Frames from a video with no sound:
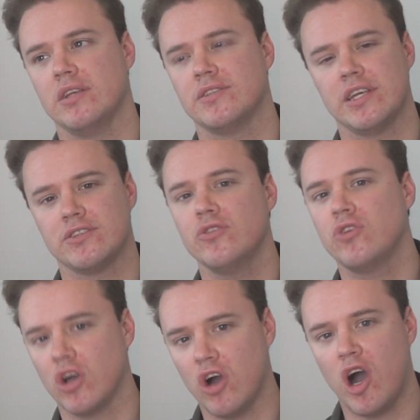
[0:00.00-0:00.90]

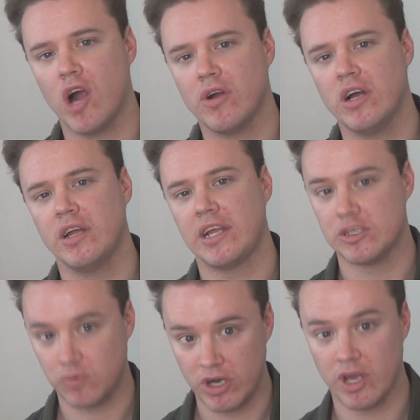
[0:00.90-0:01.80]
Setsuko Hara
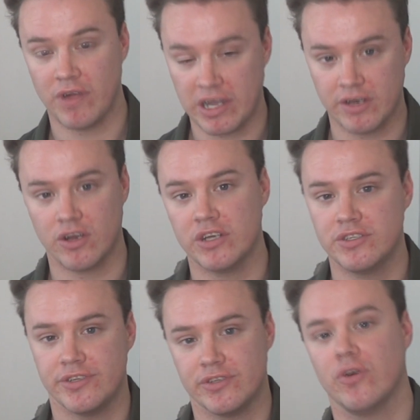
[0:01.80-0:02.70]
is one I
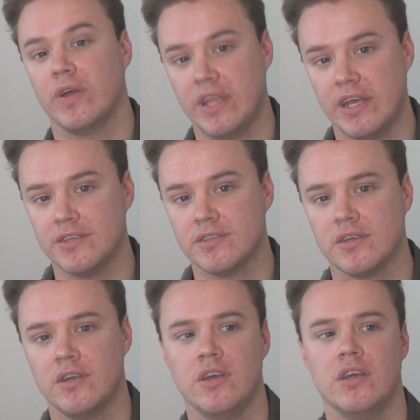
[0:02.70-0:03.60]
recognise, she's not in
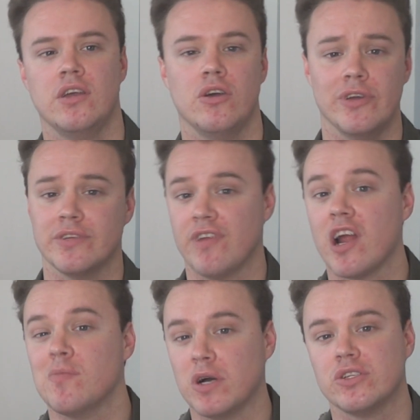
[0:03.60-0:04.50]
this, who is
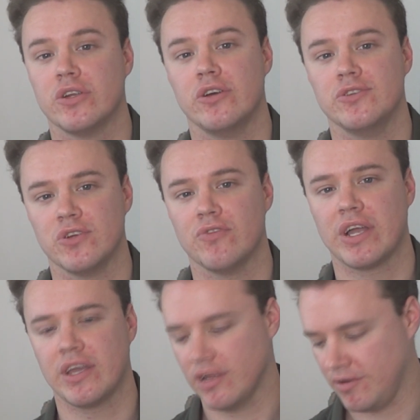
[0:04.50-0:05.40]
very much an Ozu
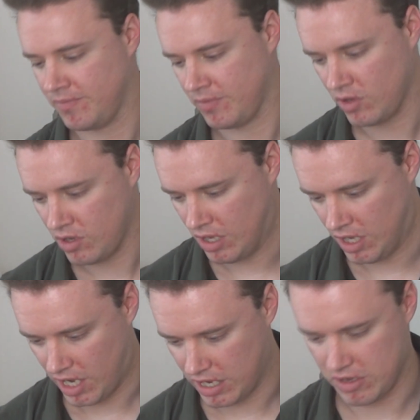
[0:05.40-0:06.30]
regular.
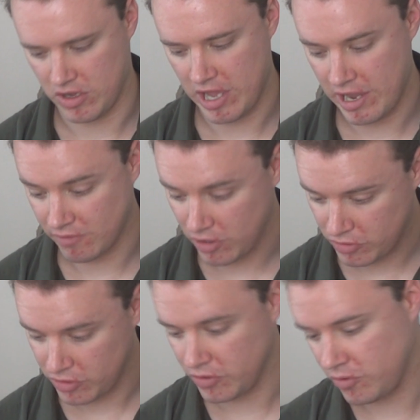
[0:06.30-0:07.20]

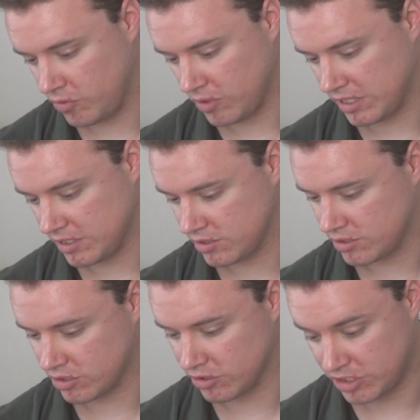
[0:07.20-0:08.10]
Haruko
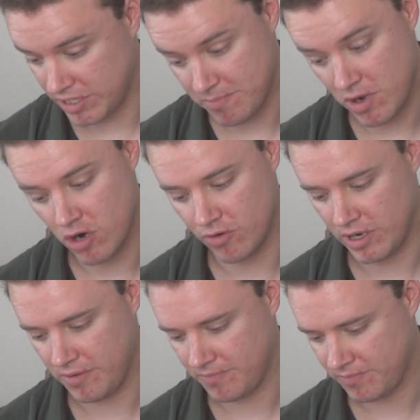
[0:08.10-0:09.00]

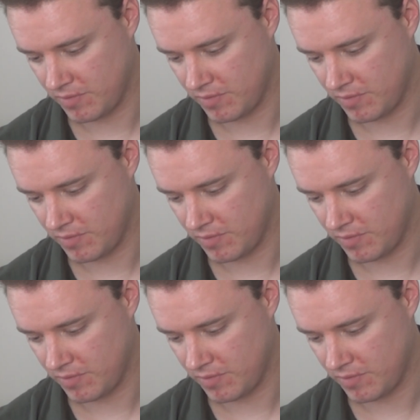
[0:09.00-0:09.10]
Sugimura,